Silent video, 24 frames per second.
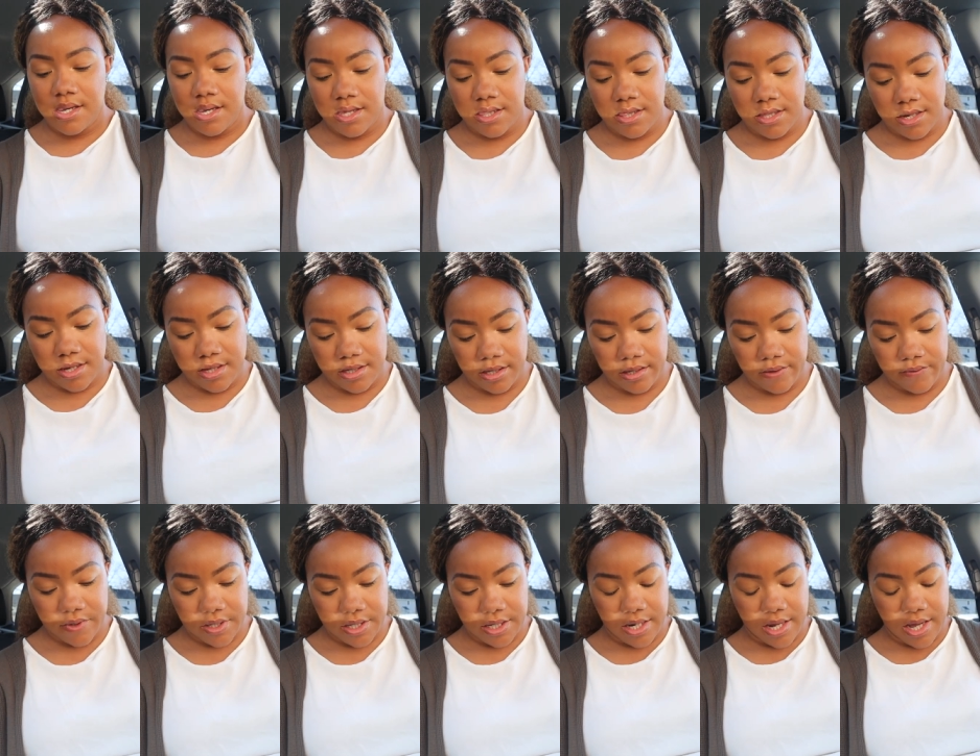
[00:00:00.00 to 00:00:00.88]
in the
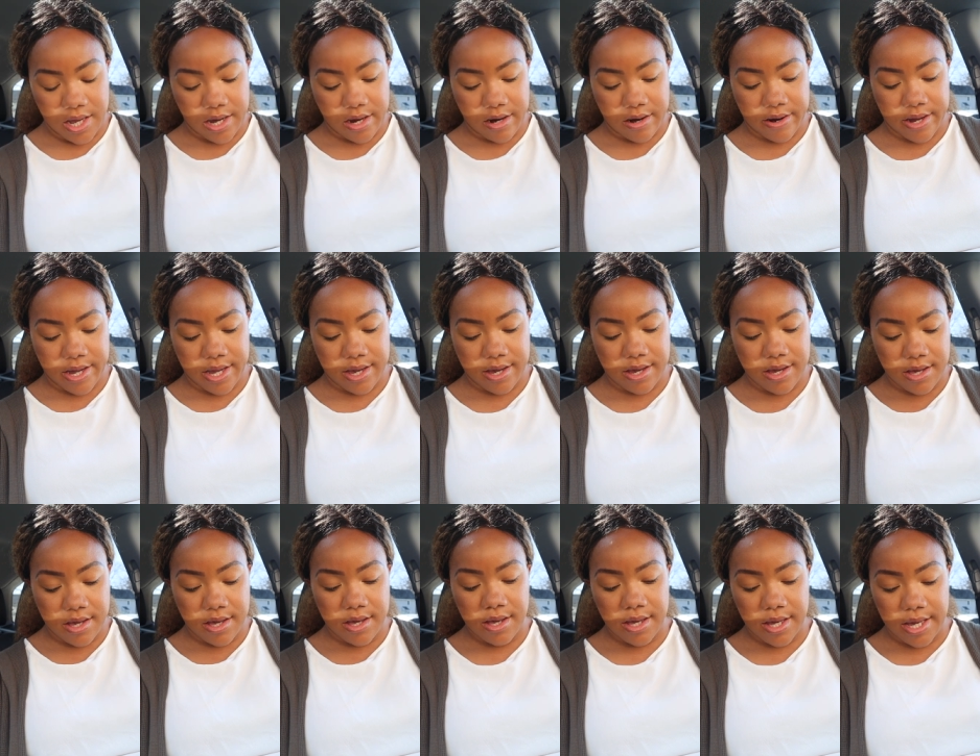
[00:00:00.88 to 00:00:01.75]
Cleveland
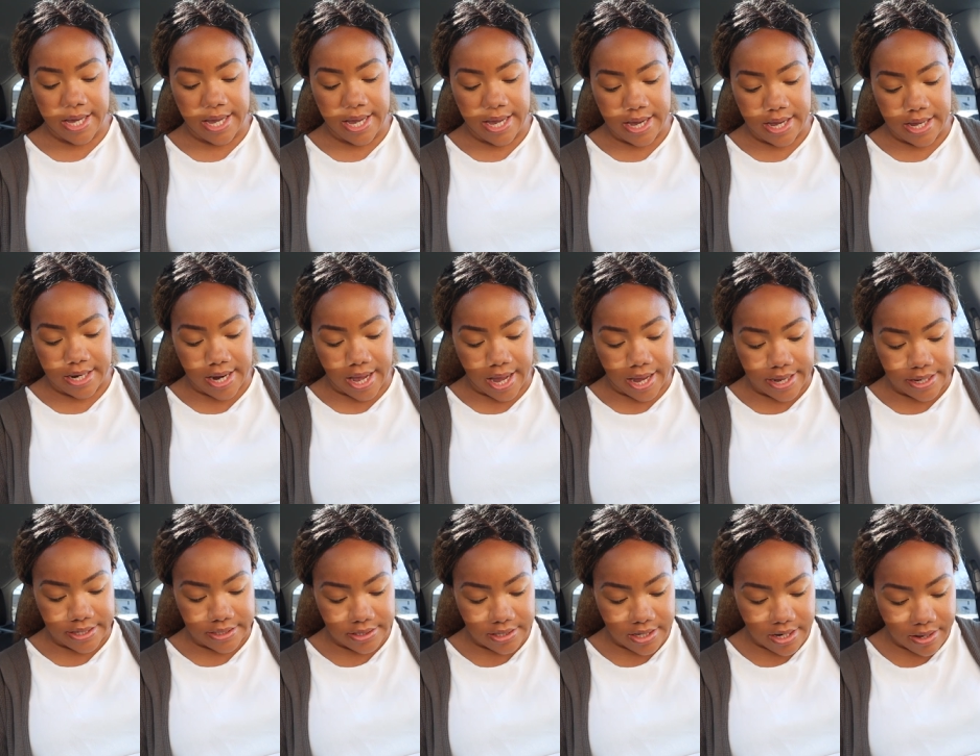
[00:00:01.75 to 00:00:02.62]
area, and I
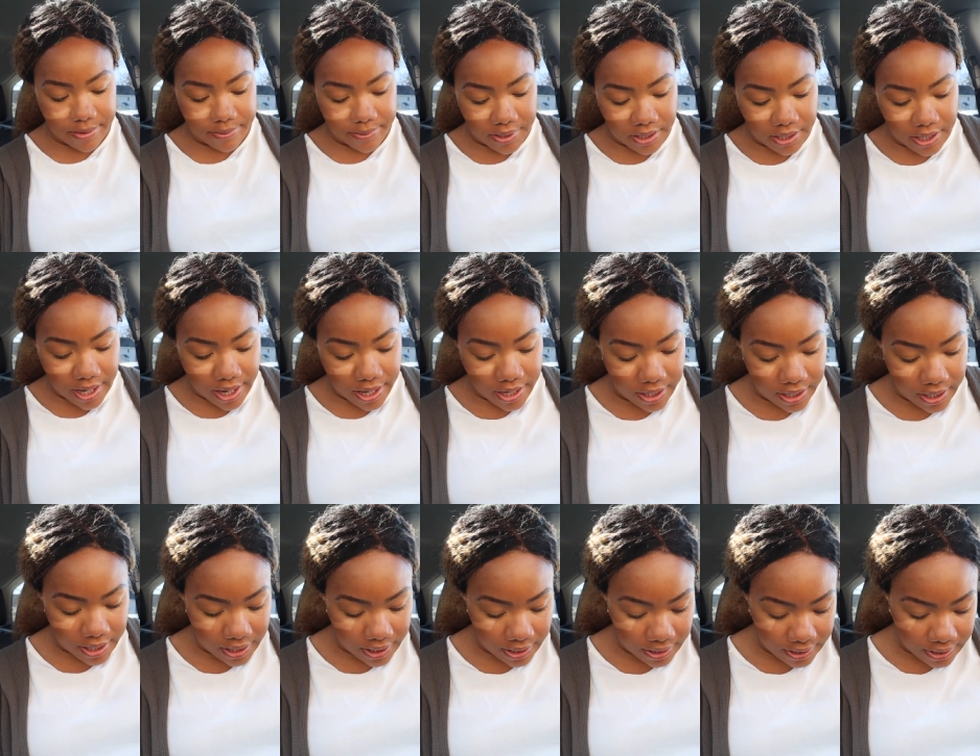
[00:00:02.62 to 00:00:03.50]
ended up
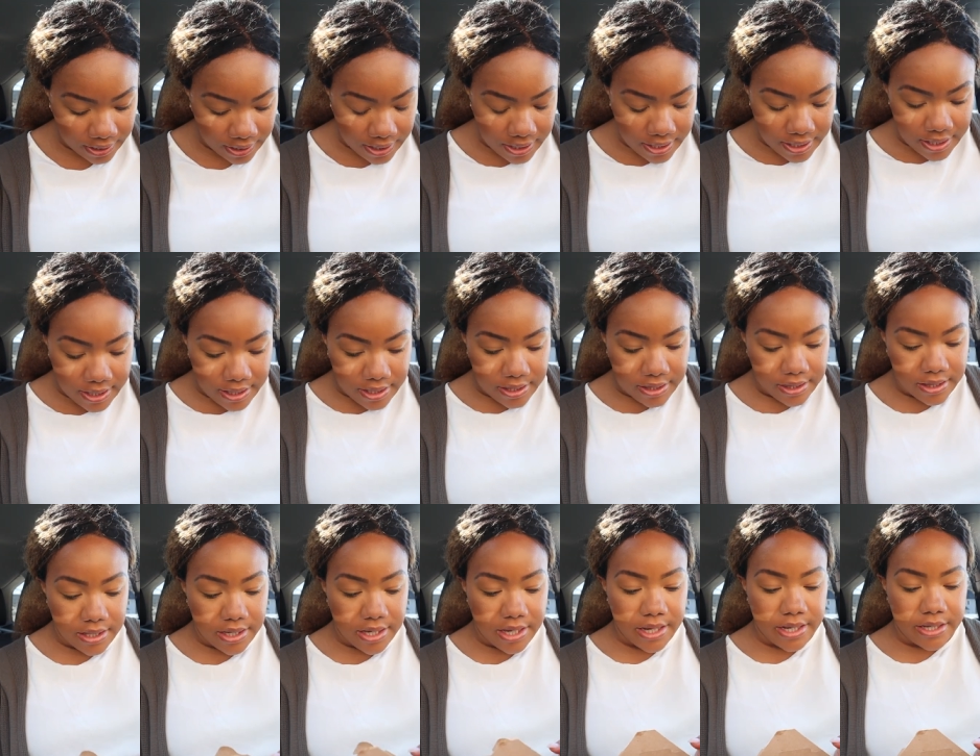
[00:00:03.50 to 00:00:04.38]
getting
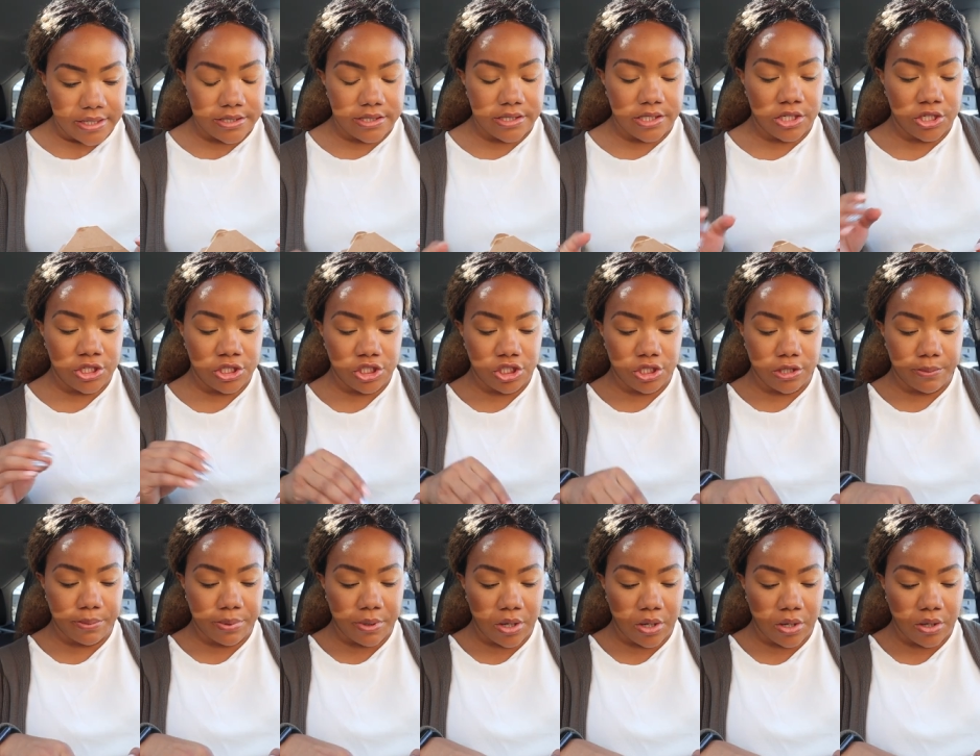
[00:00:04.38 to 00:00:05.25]
this
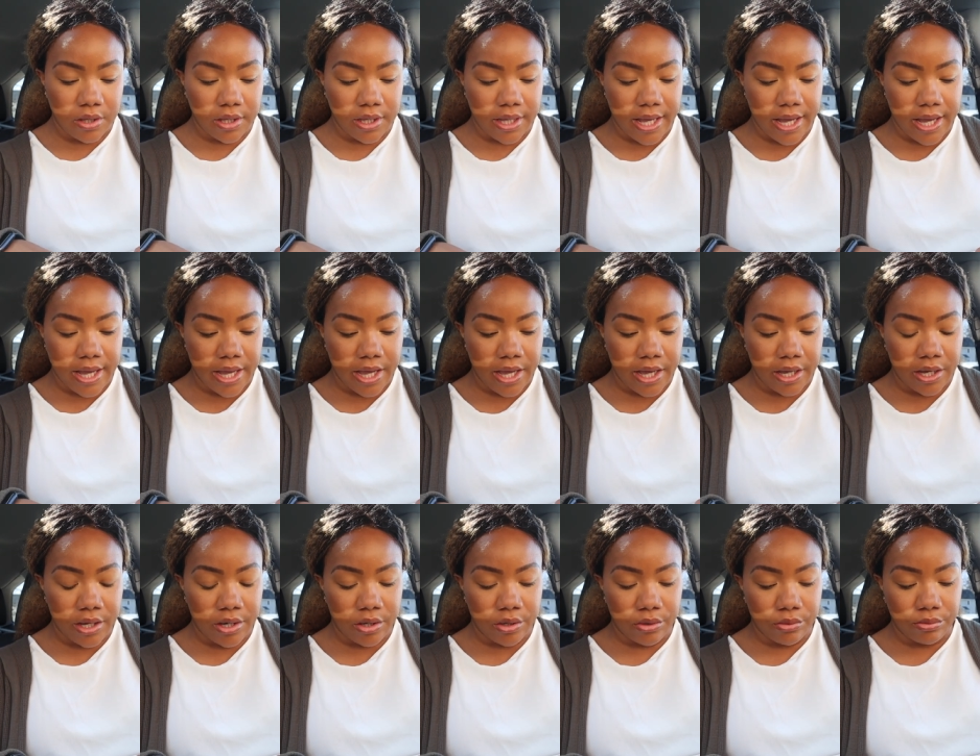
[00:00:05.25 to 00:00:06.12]

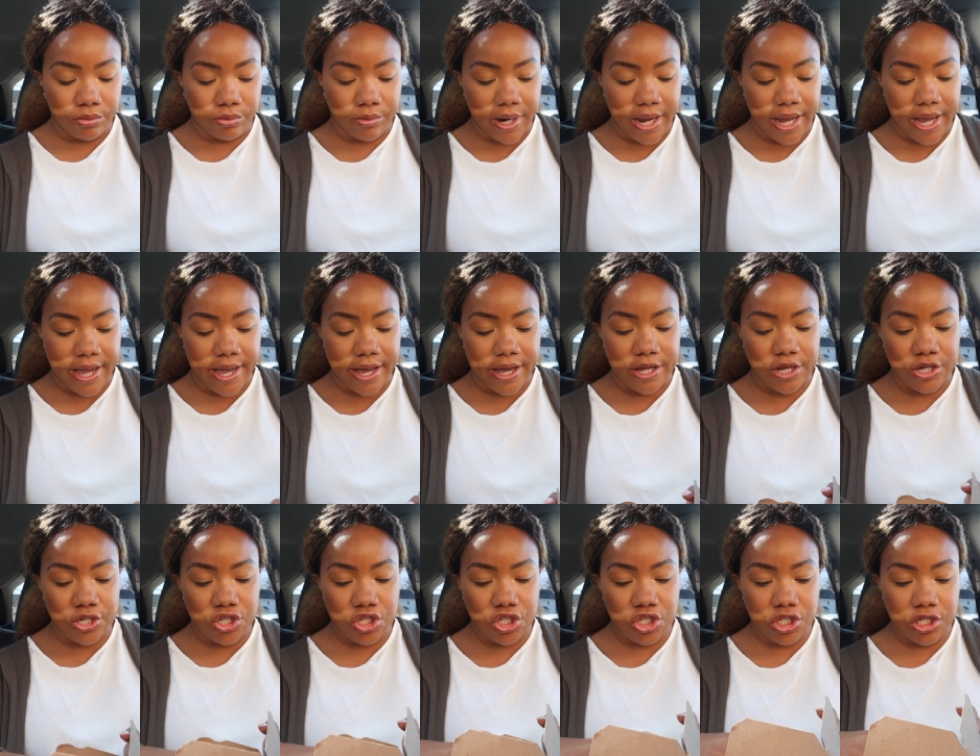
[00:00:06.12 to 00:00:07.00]
Chipotle
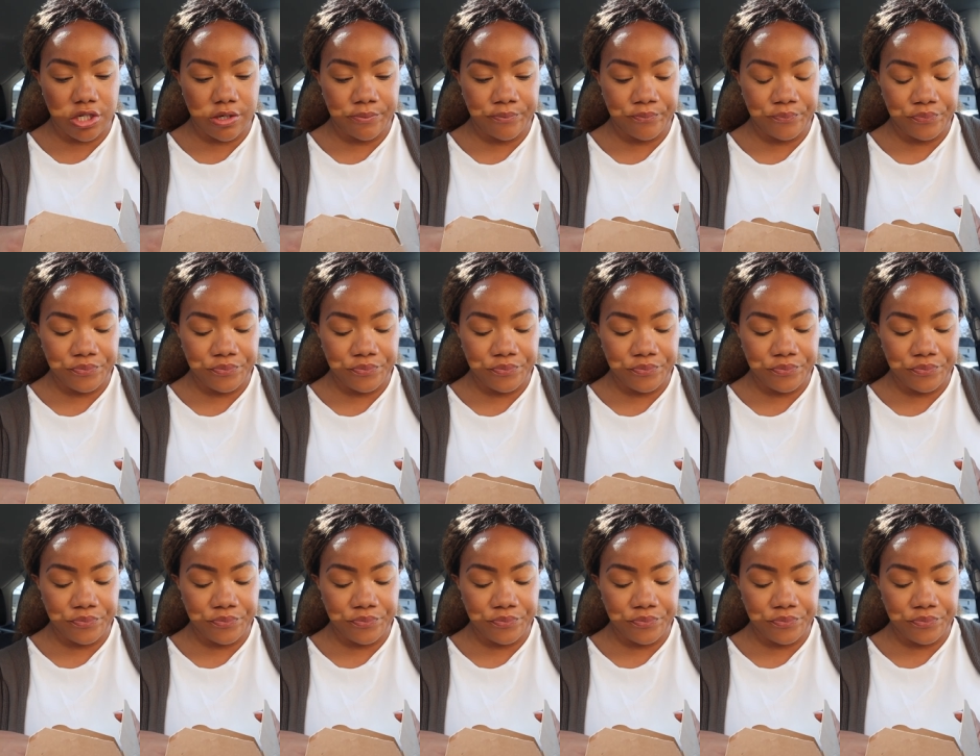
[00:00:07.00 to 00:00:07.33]
ranch